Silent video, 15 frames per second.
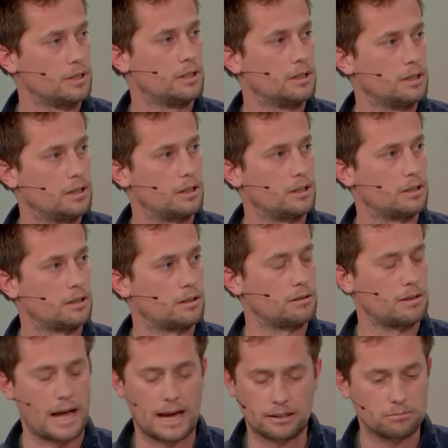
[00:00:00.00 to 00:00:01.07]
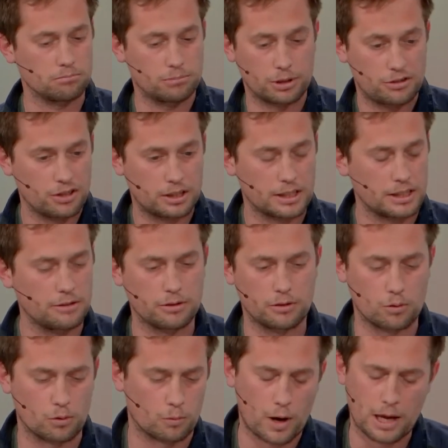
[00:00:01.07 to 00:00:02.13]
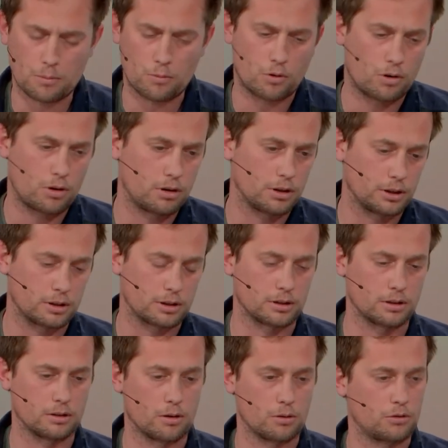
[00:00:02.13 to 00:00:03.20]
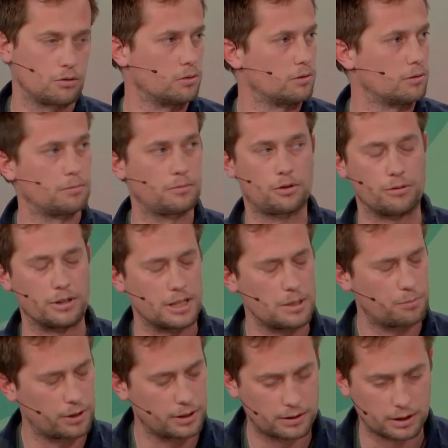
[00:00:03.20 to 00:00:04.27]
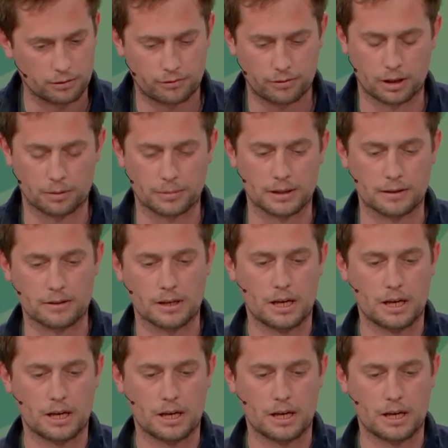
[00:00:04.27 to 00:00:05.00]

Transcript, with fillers: Okay. Uh, and but you can even do way more. You can go to 3D printing filament.